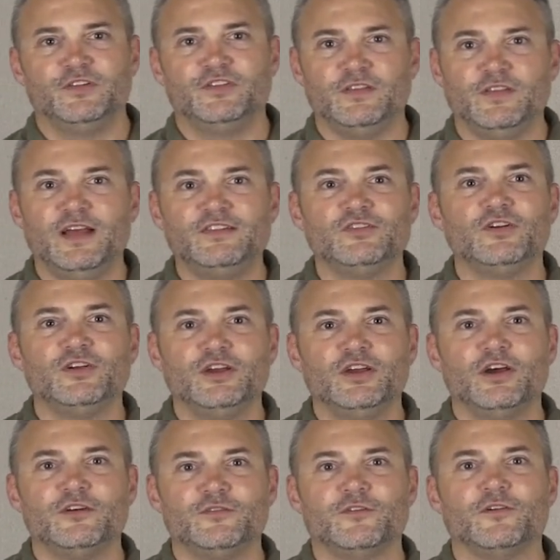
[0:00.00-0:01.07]
and that's going to
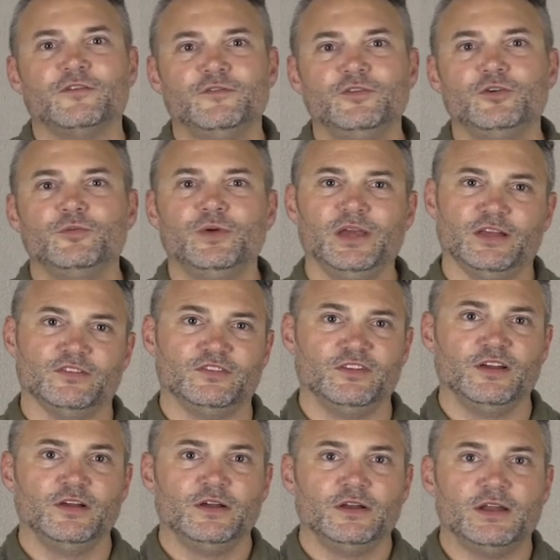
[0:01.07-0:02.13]
go for a few weeks.
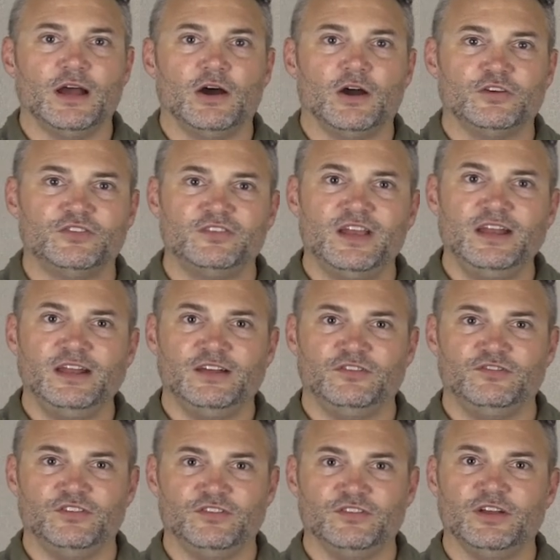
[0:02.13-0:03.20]
Now, our state has
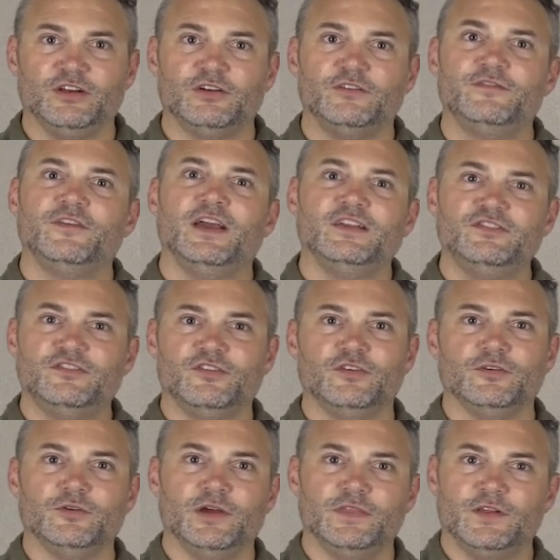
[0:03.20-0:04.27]
just entered phase
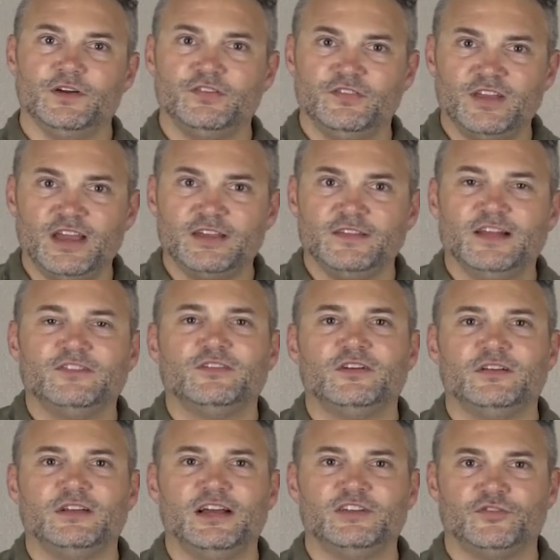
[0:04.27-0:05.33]
two, and they're saying that's
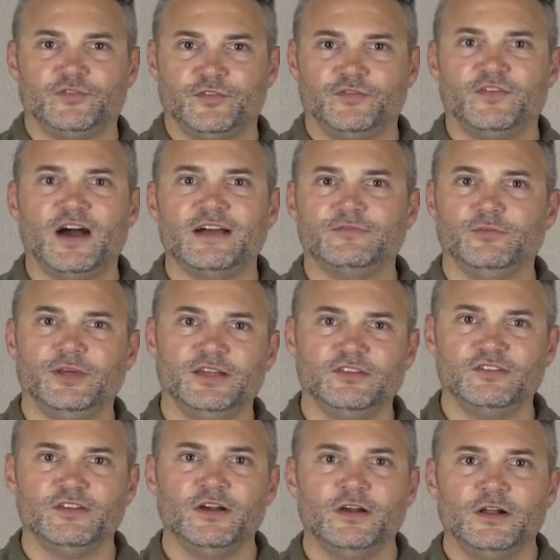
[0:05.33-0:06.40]
going to last for 5
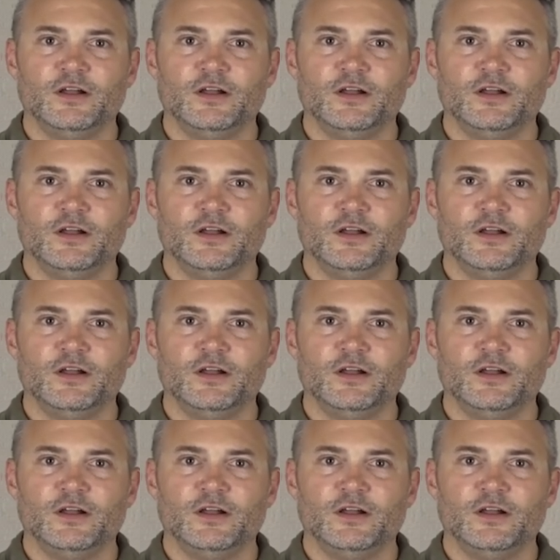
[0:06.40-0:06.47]
weeks.